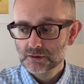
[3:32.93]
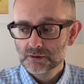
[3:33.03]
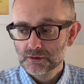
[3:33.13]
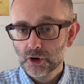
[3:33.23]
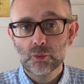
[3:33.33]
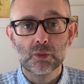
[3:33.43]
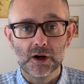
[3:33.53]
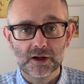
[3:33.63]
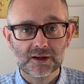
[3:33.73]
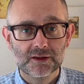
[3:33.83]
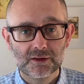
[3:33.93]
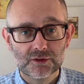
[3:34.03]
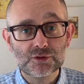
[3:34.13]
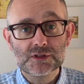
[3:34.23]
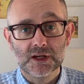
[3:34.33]
homework,
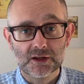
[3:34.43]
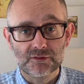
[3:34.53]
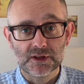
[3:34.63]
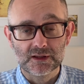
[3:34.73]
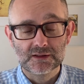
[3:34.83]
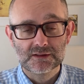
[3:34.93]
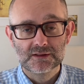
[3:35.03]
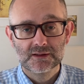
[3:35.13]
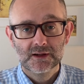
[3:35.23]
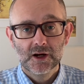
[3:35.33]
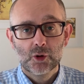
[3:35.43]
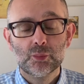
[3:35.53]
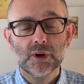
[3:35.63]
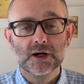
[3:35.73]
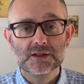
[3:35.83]
those kind of things.
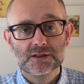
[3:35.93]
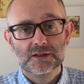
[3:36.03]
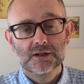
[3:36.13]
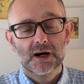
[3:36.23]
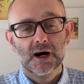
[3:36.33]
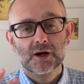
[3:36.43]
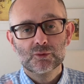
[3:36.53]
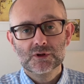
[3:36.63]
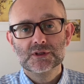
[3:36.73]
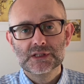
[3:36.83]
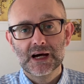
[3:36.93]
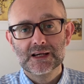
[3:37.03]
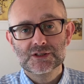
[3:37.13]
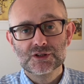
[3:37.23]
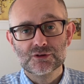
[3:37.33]
But I wouldn't
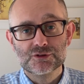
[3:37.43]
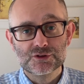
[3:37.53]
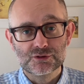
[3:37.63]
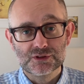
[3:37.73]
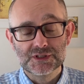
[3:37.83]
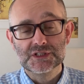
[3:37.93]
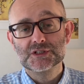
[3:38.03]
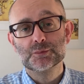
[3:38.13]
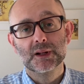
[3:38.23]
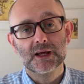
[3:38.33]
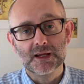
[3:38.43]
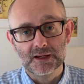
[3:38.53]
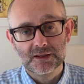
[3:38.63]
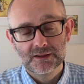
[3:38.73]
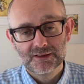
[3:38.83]
ask you to
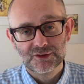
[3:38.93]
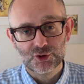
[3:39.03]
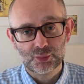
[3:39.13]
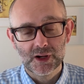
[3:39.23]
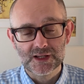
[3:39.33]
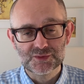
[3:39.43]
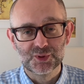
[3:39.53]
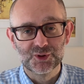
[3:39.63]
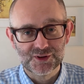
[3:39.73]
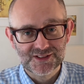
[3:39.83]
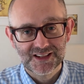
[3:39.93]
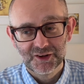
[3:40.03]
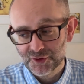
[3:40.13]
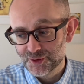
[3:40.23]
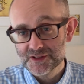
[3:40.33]
display your passport
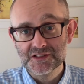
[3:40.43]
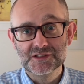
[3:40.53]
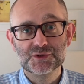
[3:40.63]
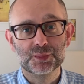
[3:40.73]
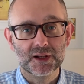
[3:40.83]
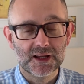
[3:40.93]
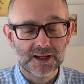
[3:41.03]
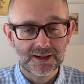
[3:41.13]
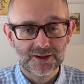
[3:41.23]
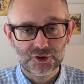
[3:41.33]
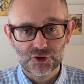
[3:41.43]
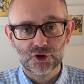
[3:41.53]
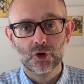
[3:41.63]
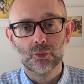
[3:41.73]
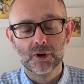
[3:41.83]
or display your
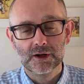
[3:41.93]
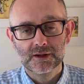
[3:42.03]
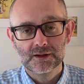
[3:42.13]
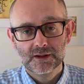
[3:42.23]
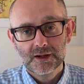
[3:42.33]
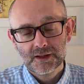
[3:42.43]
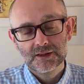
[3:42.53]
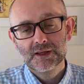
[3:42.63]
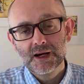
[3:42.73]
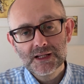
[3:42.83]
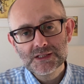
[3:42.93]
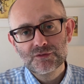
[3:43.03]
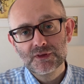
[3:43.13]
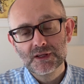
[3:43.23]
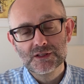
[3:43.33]
homework. The kinds of
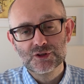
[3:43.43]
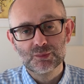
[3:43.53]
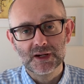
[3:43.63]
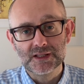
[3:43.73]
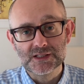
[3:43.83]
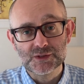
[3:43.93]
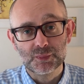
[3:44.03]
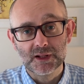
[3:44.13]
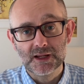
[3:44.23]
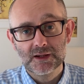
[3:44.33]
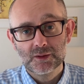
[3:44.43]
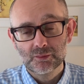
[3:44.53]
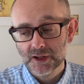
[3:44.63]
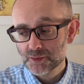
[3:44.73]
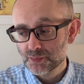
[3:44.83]
things you might display
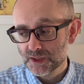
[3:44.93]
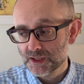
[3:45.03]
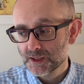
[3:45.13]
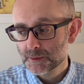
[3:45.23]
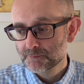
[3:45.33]
might be